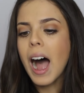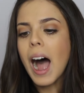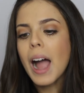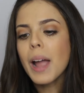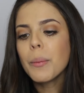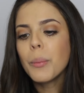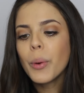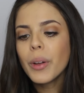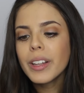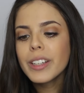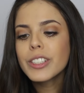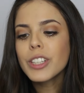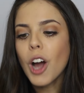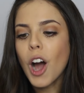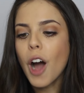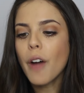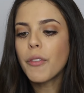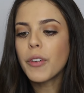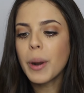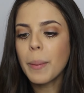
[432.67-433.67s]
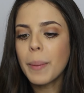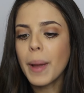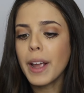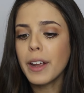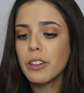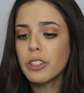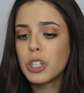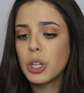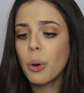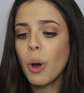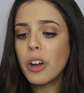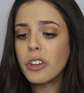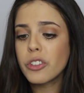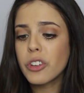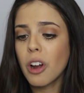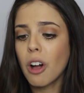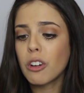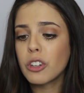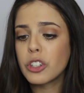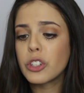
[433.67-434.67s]
I'm willing to offer to pay you
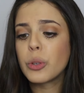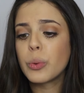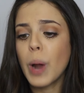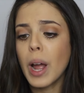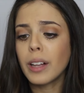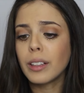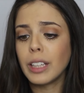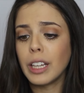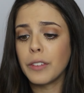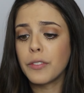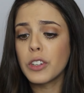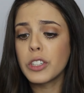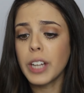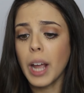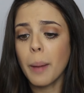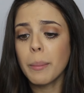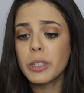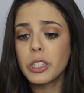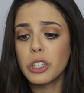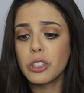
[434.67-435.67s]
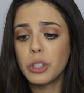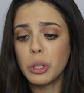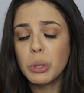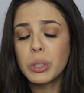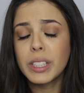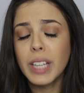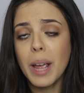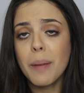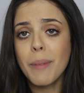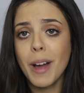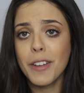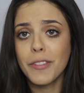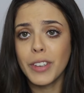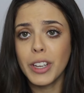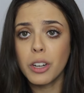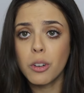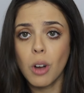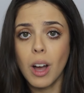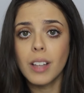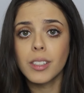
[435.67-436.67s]
$200 directly for damages you say my
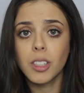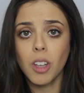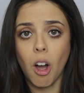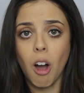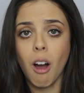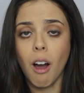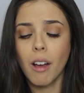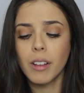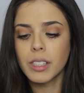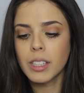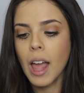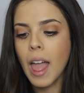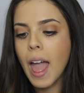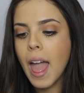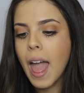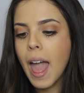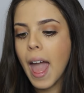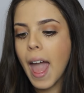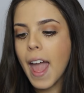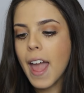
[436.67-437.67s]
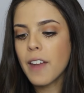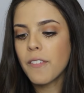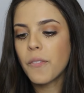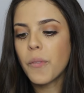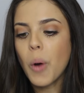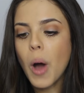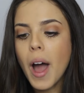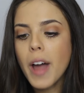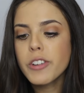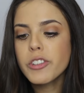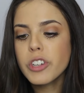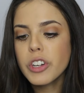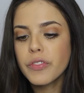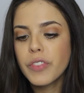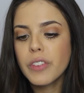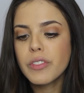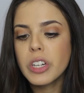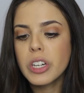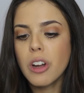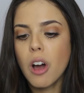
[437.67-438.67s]
vehicle has caused, and
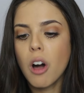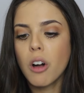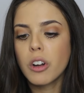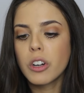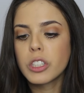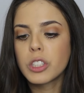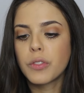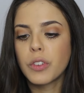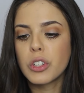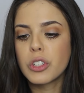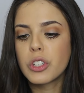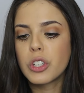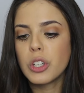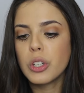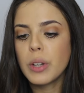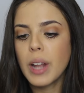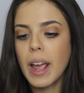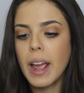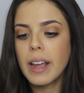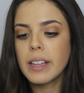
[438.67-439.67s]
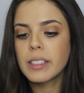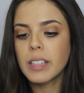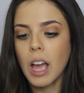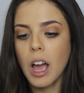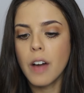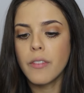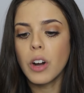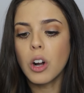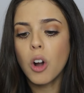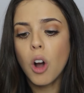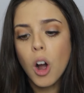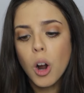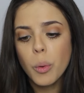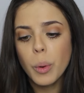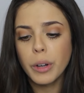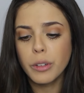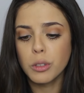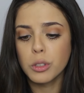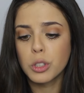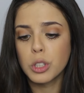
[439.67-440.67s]
$150 for two days of a car
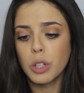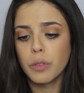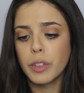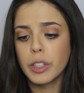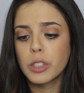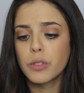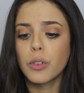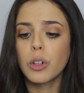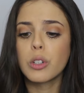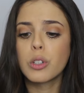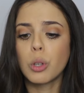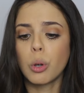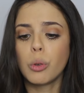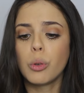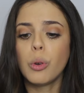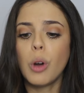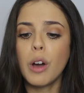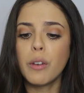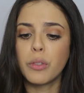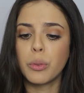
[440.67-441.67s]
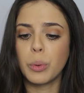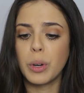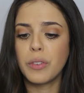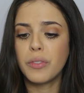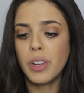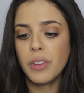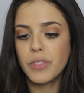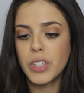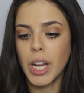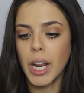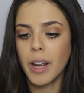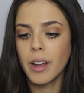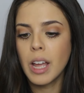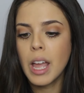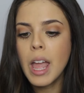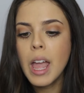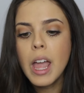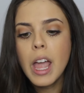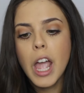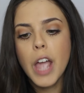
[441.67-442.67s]
rental service for a total of $350.
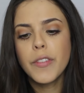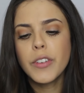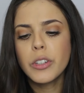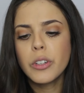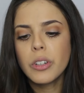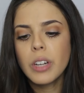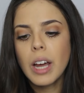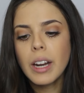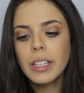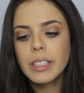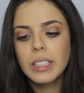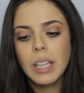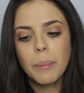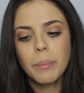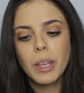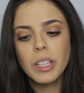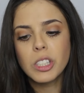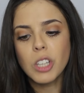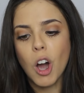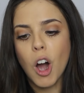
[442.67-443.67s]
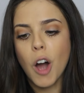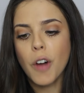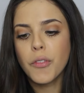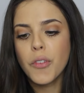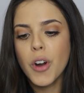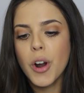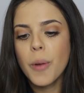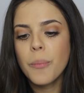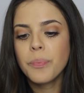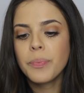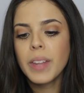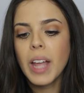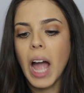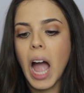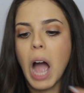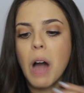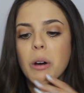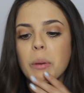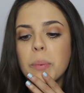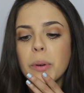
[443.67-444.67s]
If you do not accept this offer,
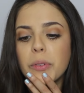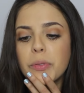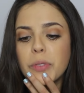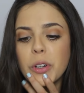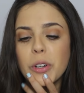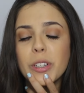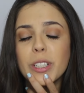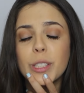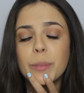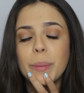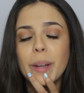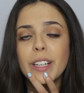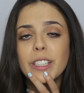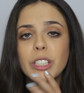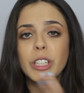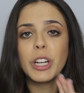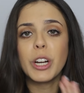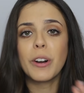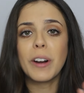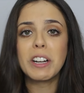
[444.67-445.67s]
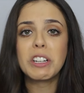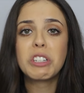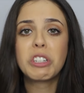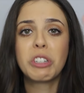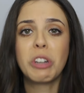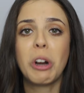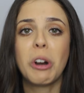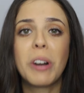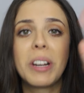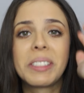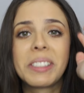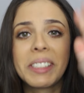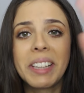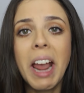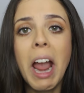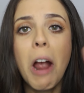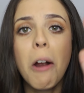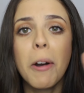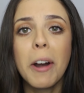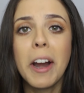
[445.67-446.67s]
I would prefer to speak to your insurance
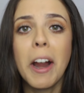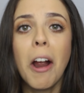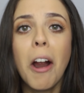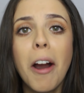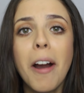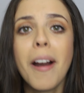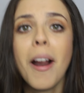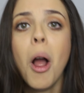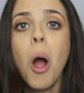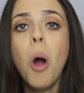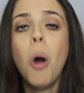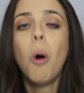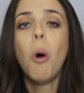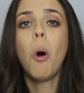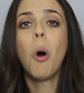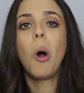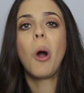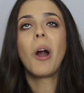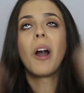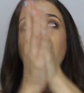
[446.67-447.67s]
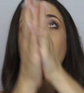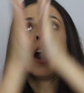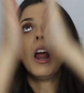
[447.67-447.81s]
carrier or